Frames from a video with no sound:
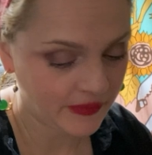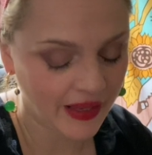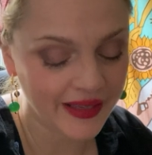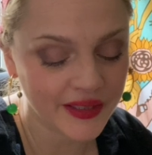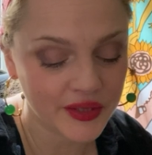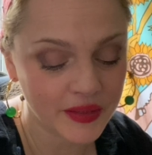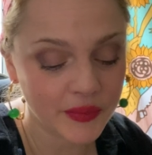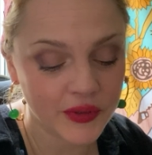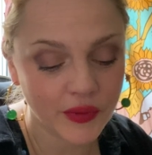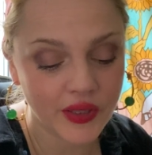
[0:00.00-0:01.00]
energy
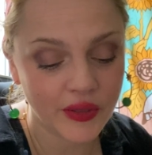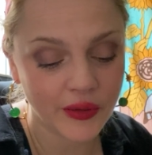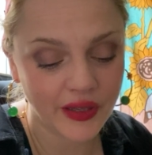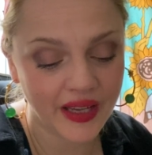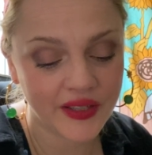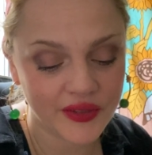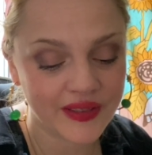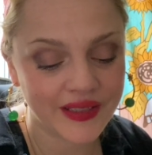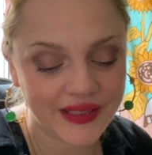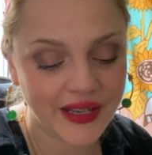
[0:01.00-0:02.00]
between you,
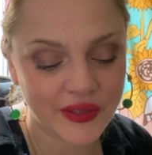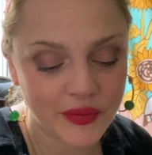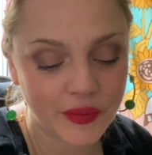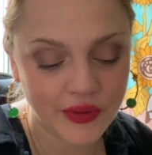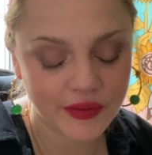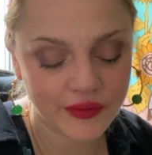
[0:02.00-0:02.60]
anxious attachment.